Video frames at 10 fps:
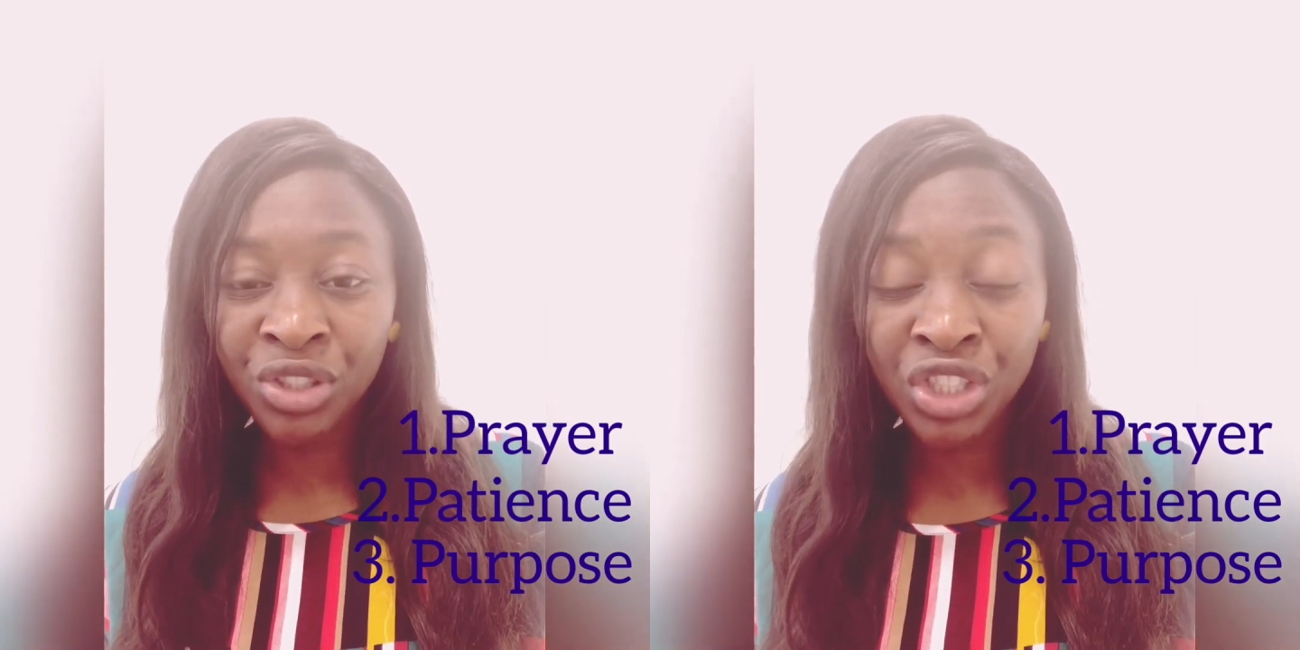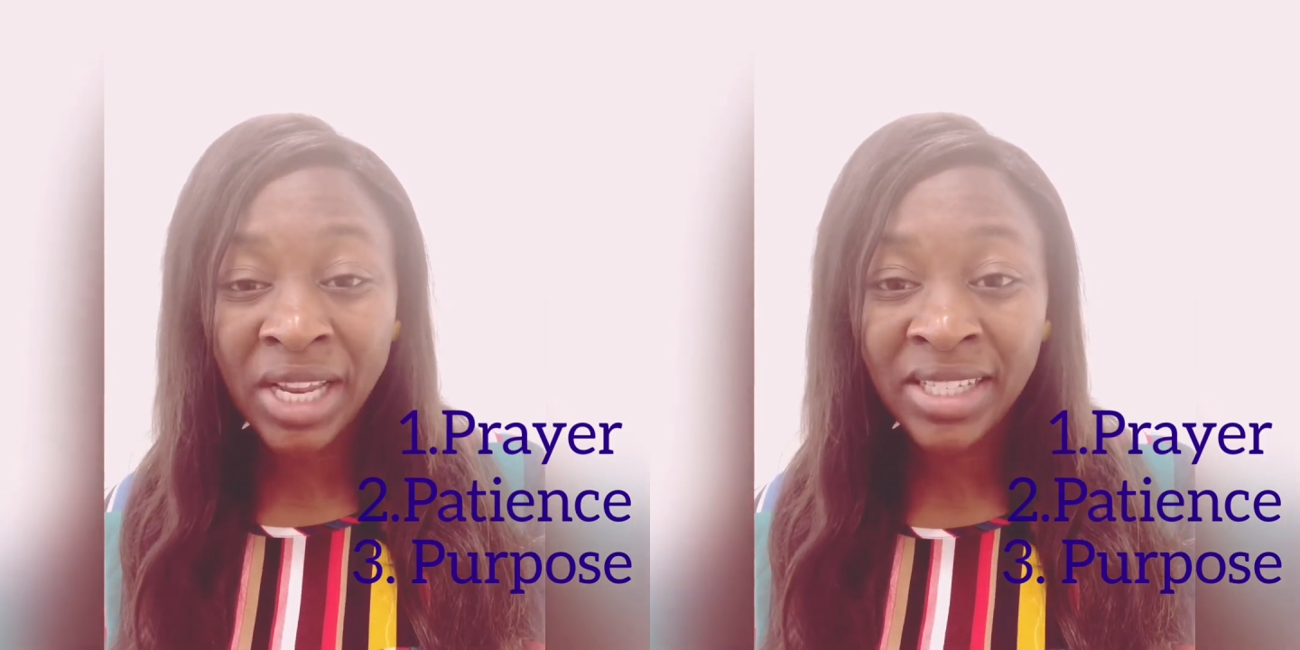
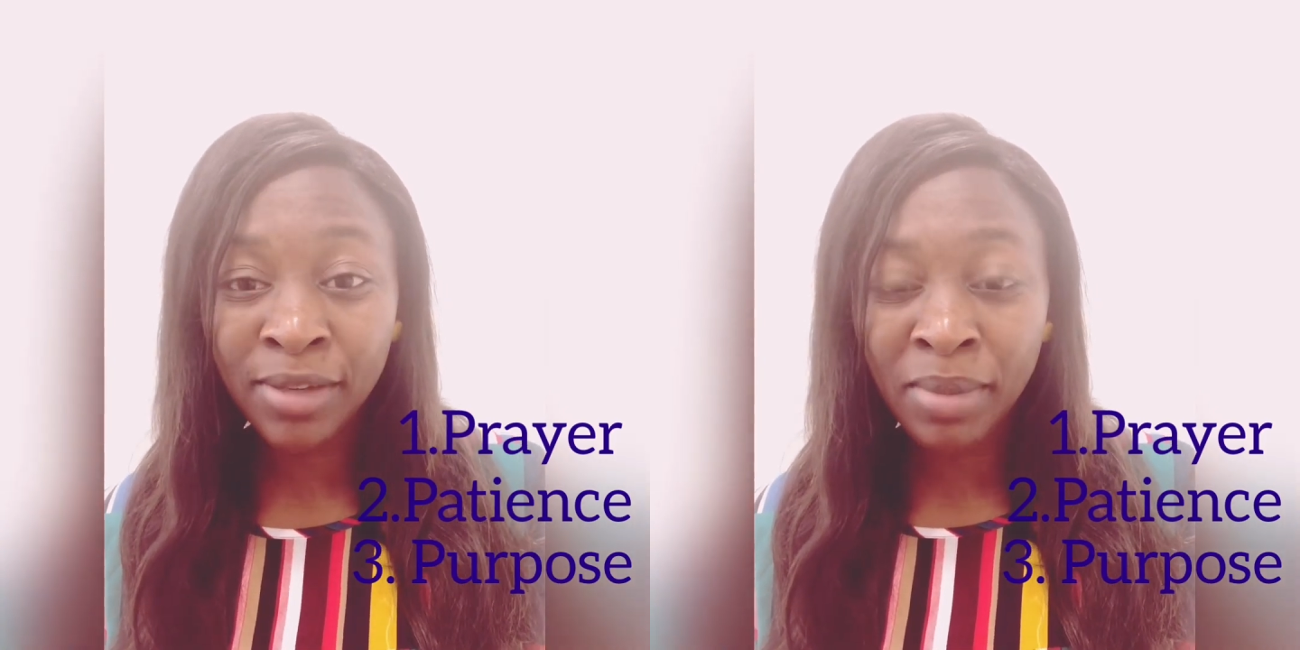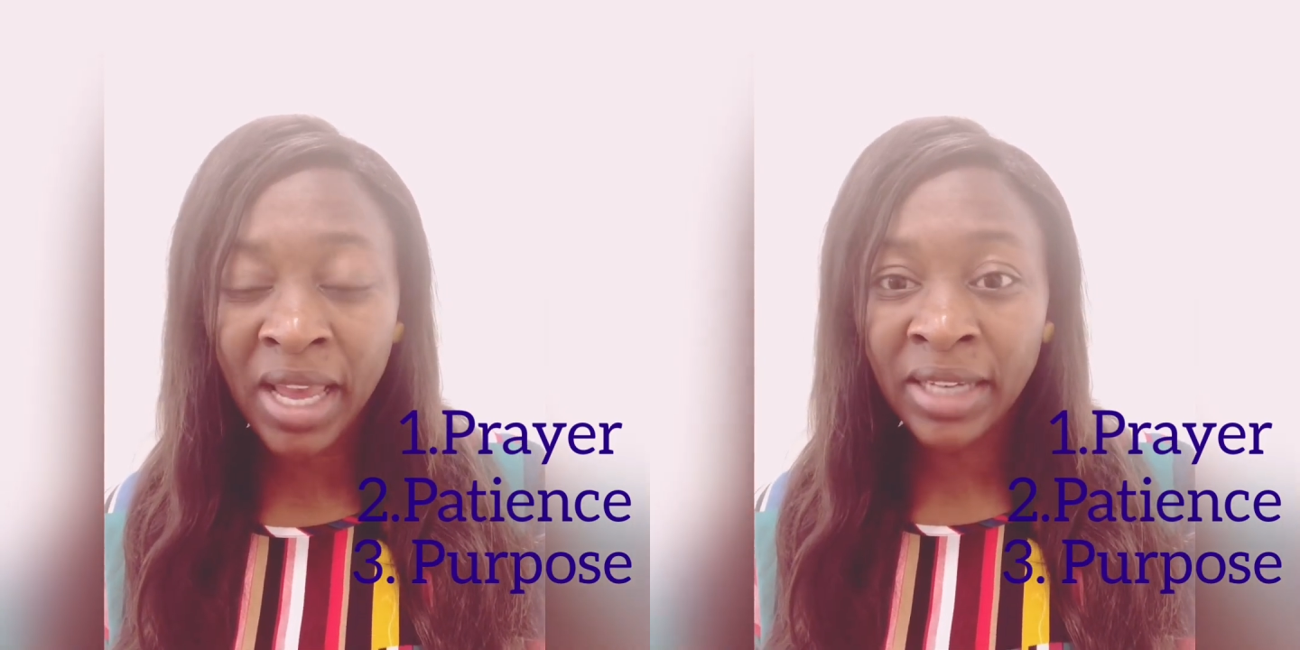or a
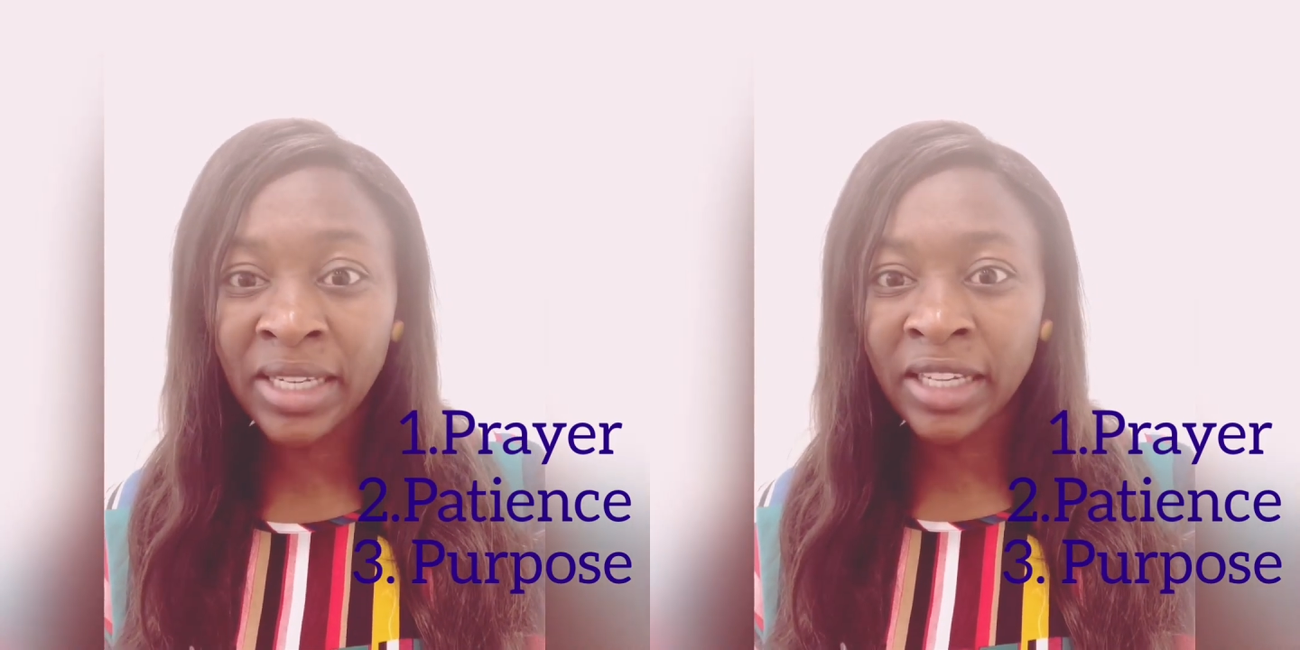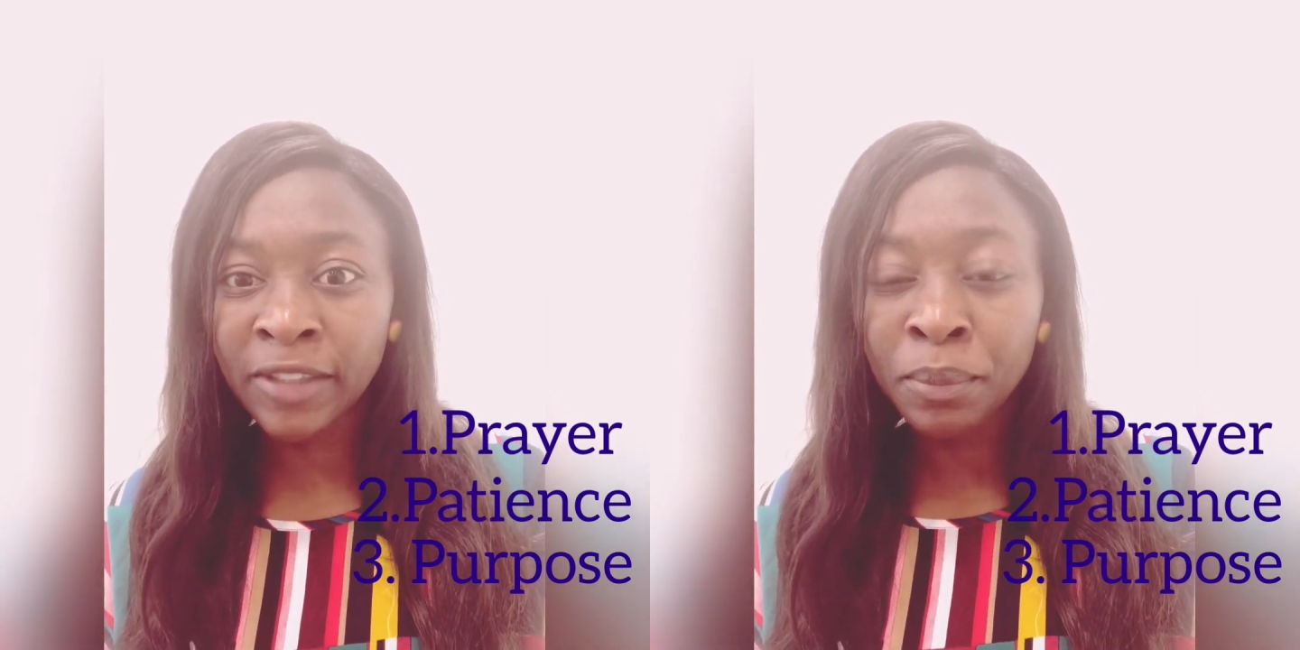
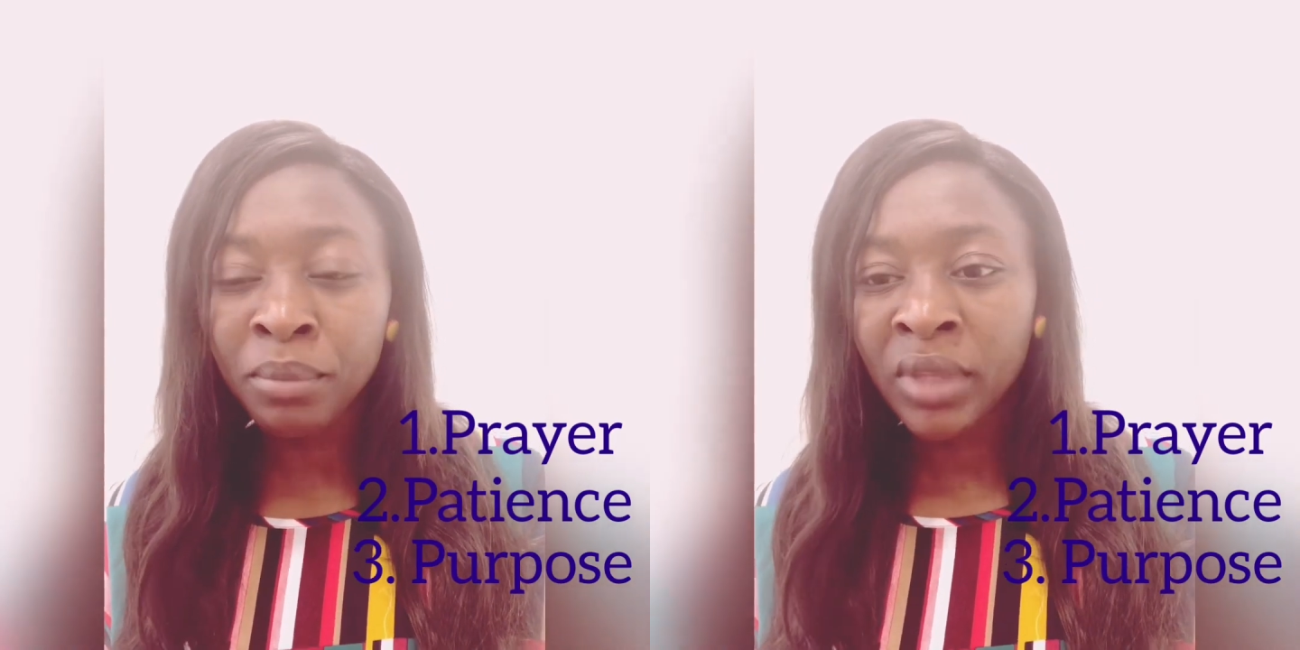gentleman that